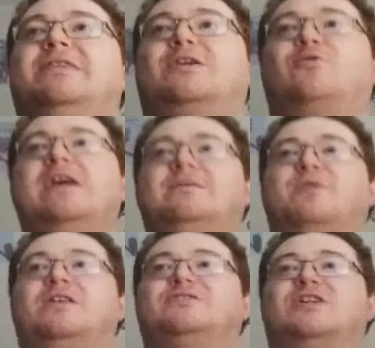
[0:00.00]
The Creed
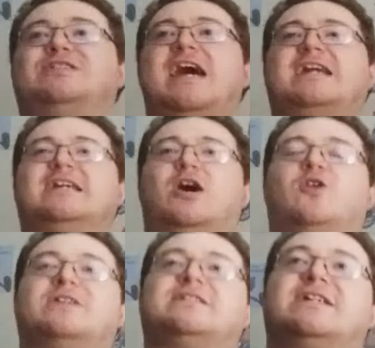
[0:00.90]
brothers are attacking
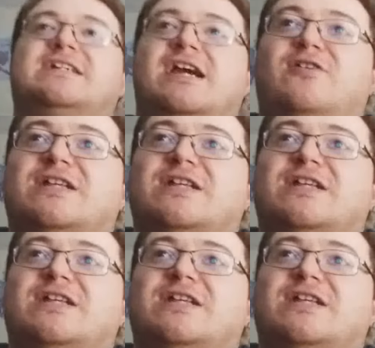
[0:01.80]
Otis and Akira